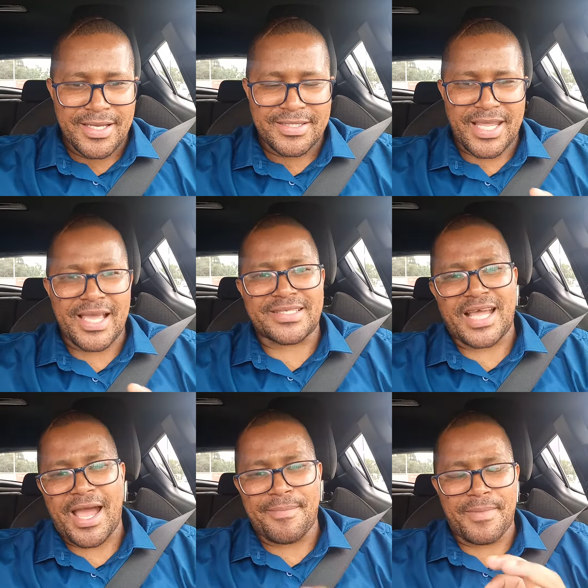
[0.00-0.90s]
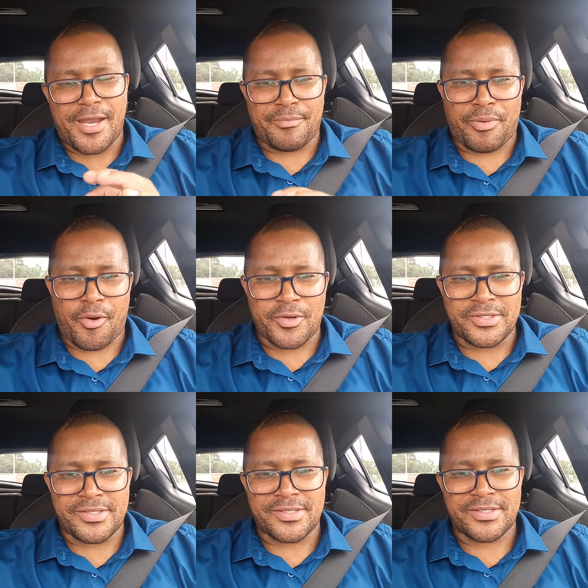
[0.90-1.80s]
Take time and
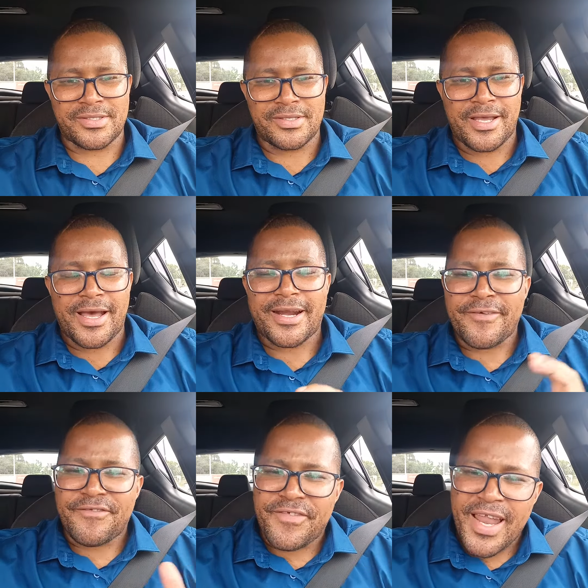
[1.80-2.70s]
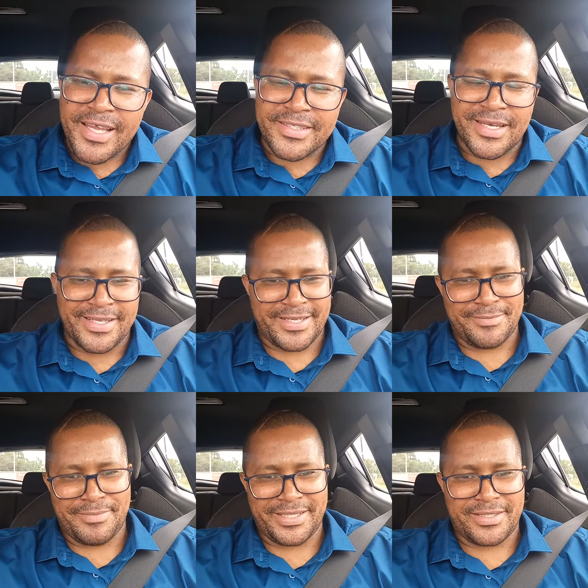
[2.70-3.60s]
pause, reflect a little
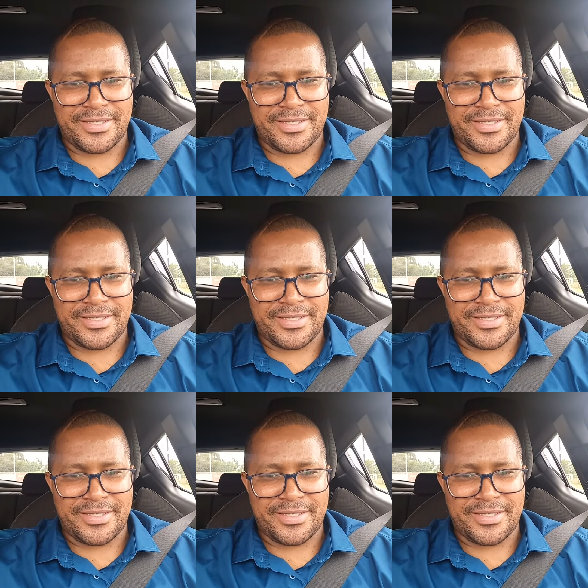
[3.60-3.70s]
bit.